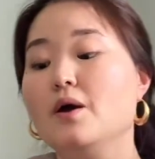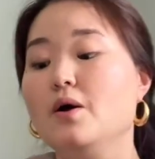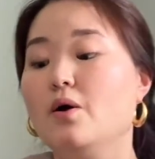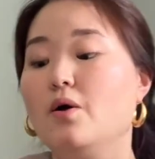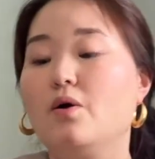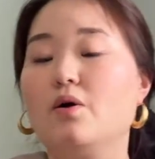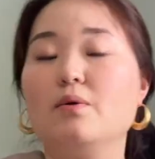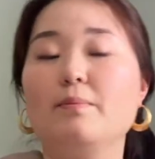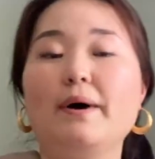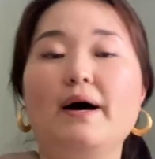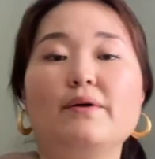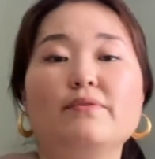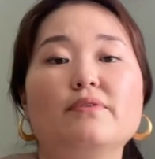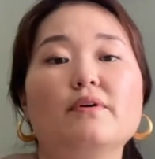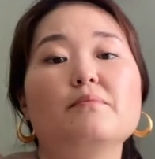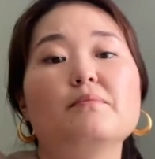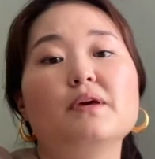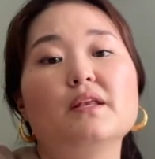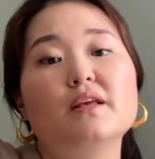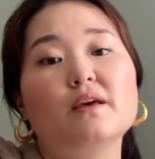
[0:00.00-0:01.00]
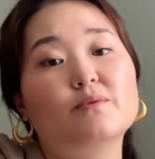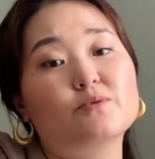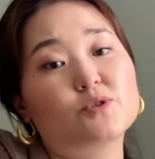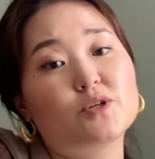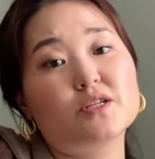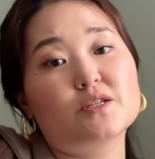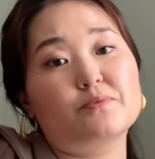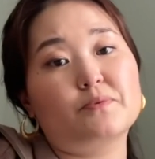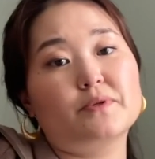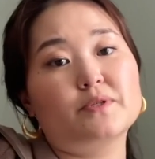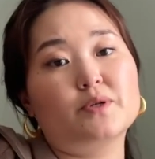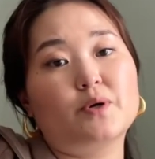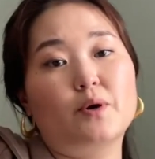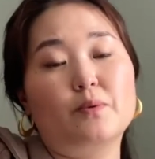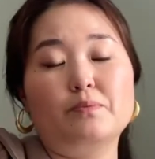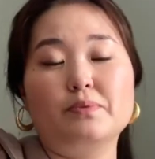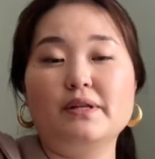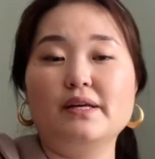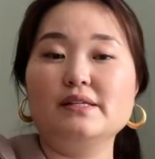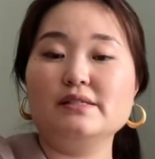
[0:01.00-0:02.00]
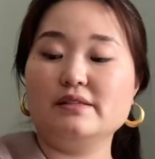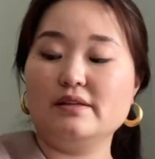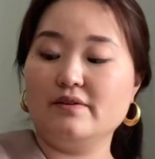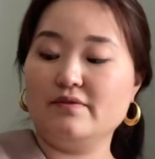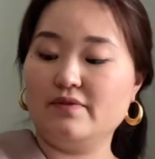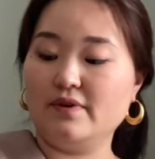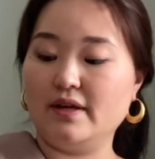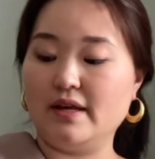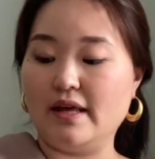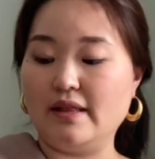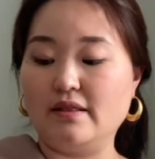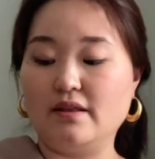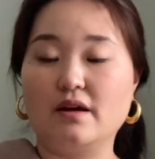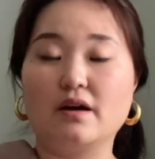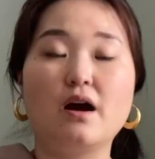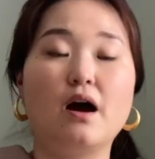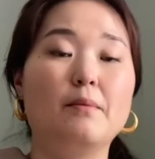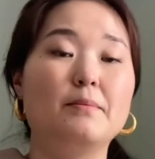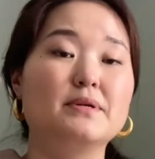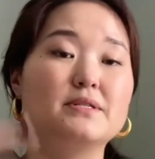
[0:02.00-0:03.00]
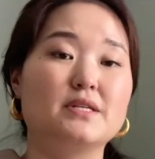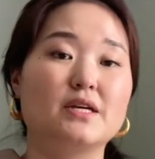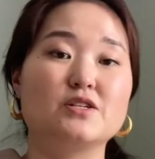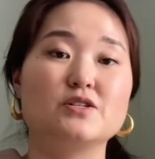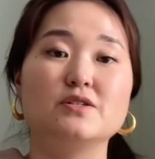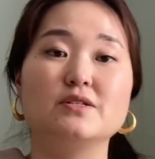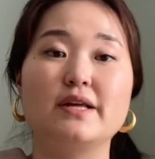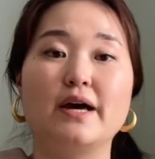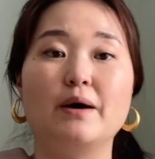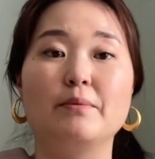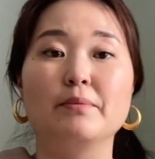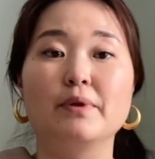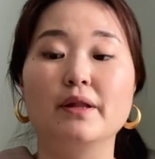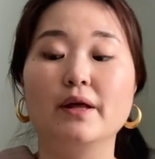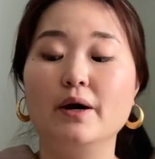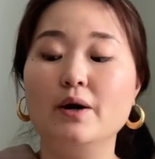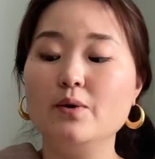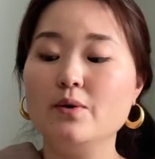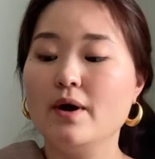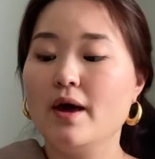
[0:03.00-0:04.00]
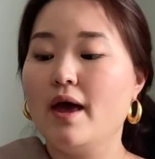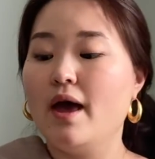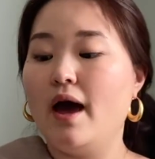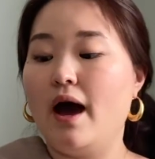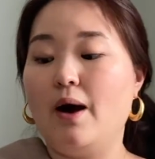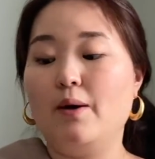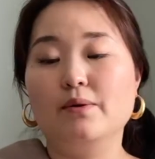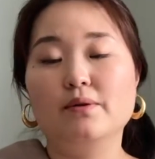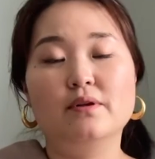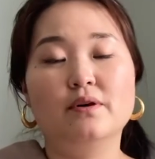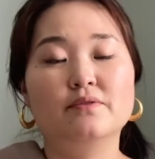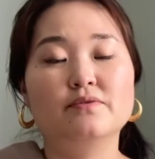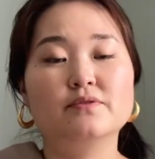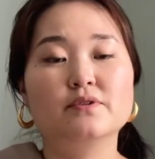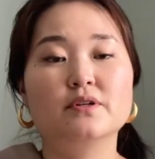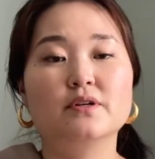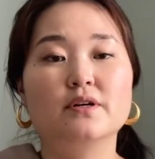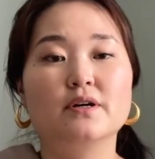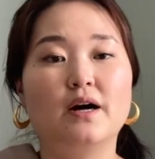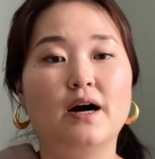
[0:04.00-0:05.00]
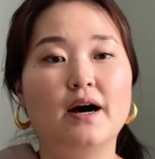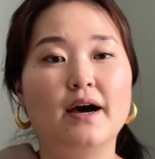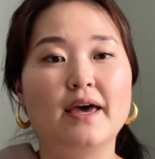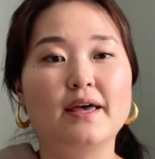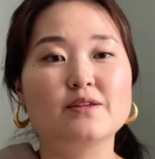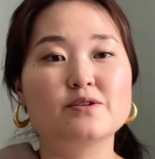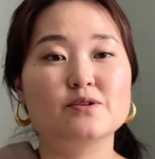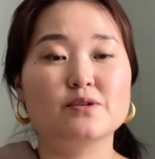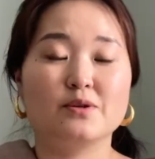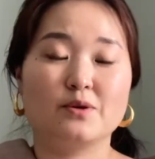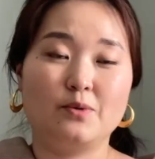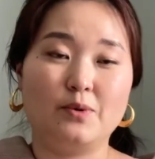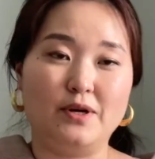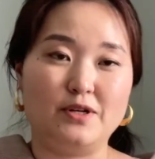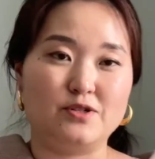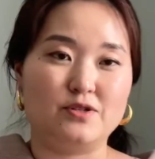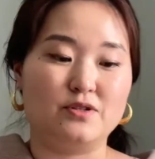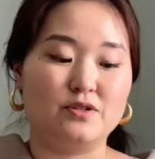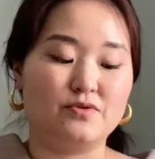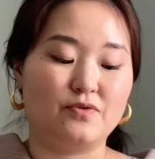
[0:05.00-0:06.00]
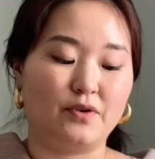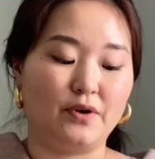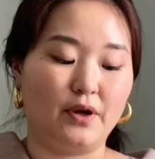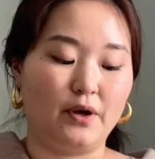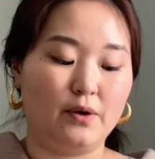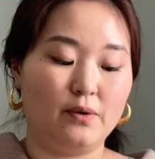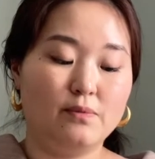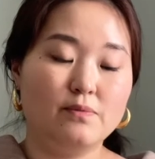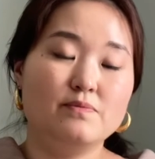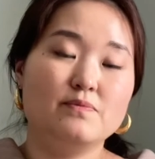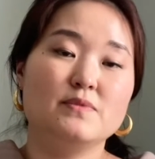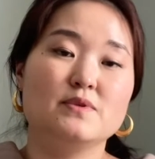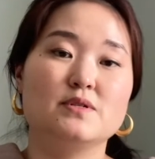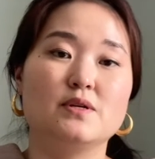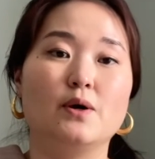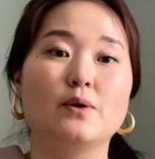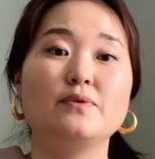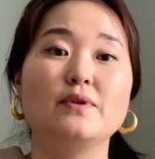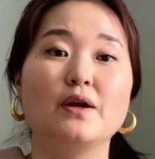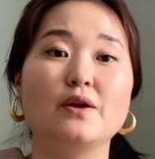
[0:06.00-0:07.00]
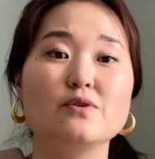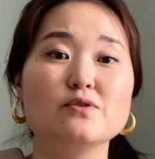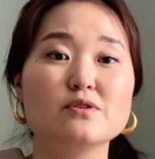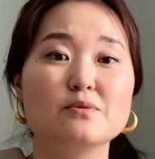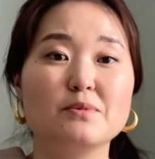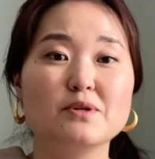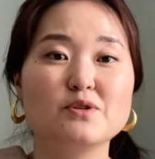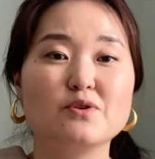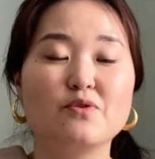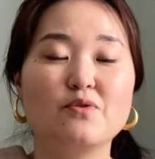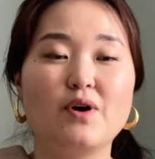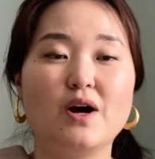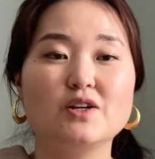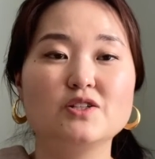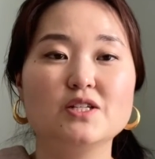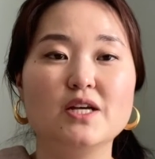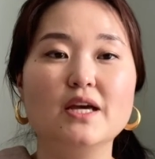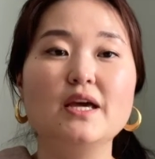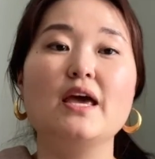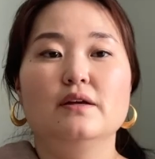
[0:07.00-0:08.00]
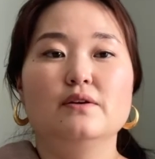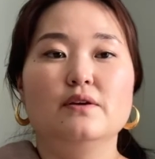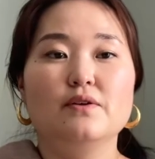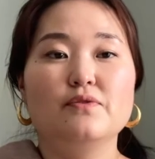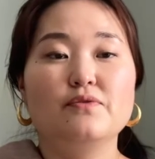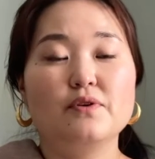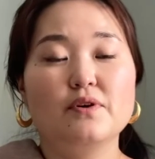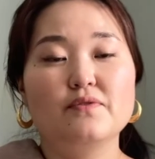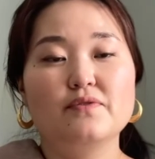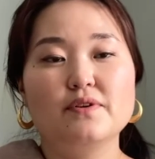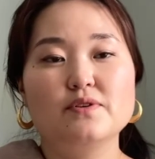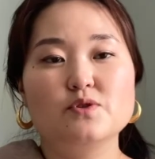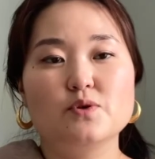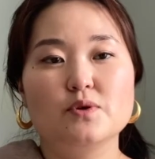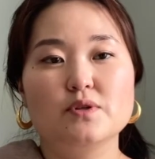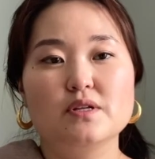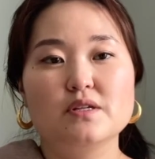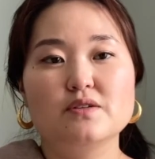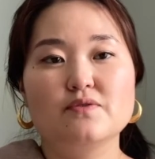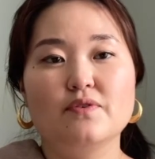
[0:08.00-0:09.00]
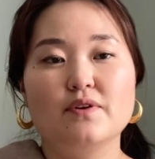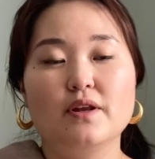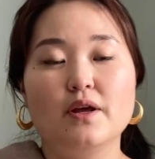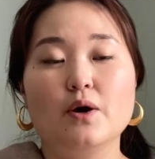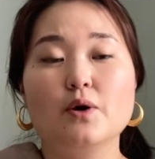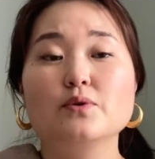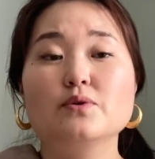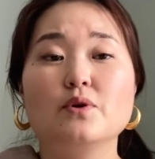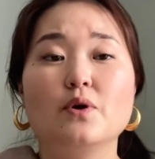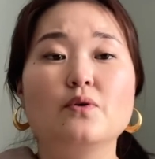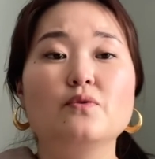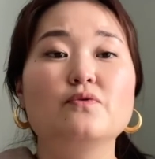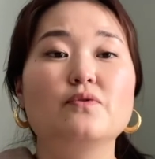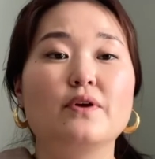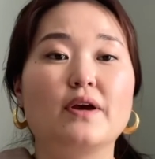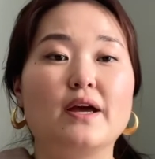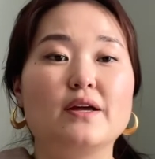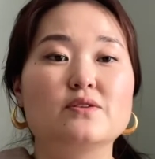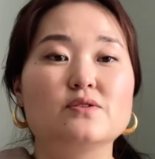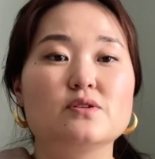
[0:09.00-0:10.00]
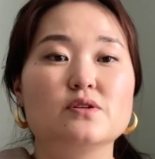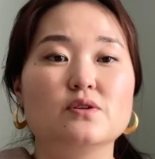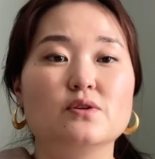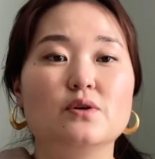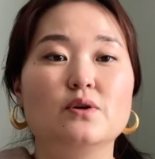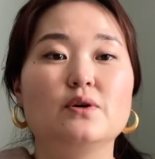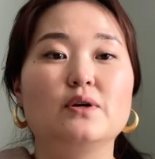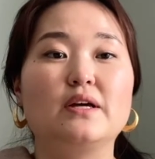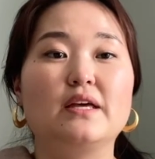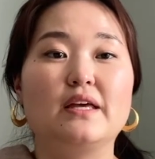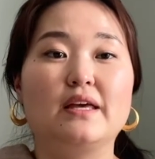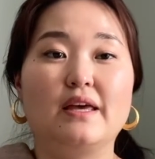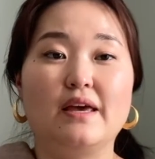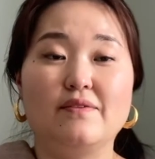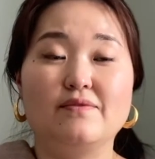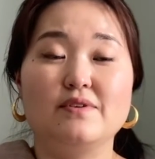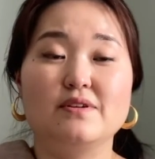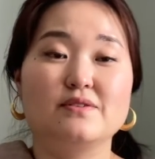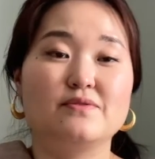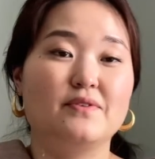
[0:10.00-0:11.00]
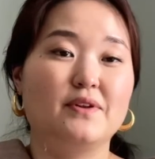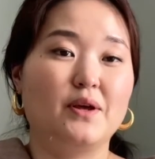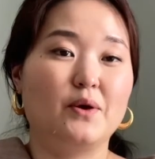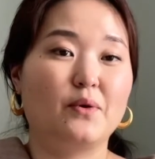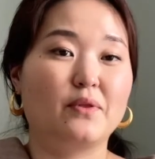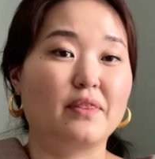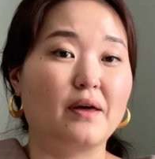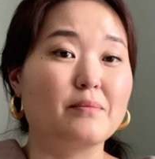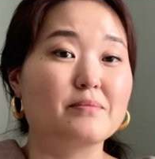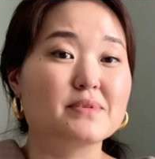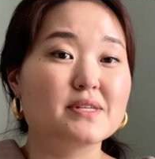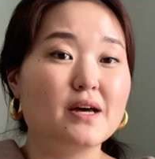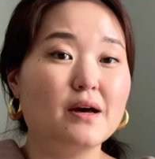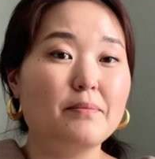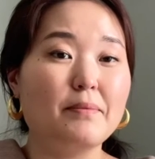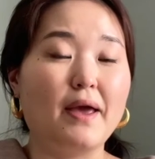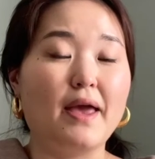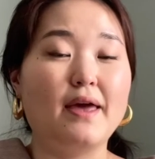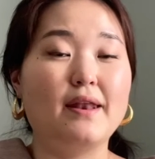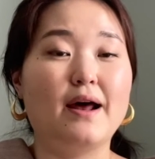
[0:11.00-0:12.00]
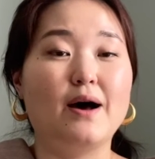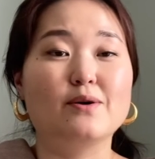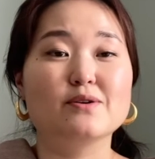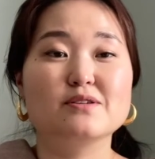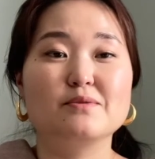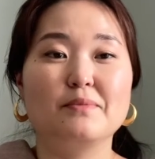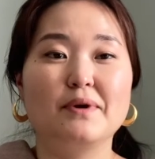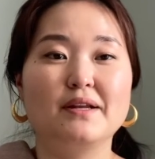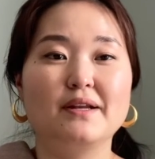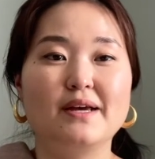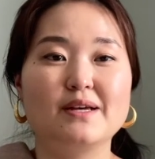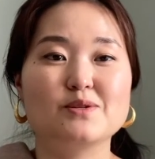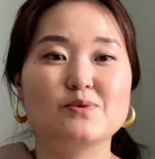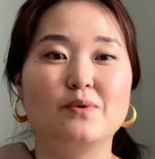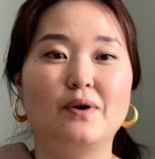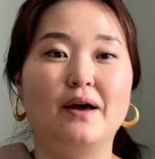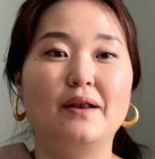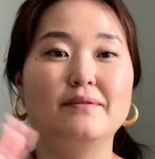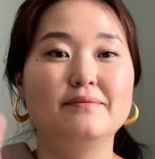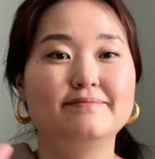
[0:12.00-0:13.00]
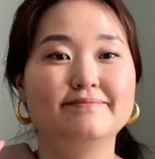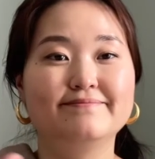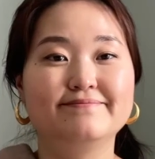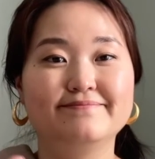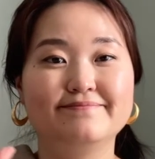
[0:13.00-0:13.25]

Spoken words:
or about the medium transport tote, please leave it in the comment section down below. I would love to answer the questions for you. So thank you so much for watching. If you have enjoyed this video, don't forget to give this video a thumbs up, and I'll see you in my next one.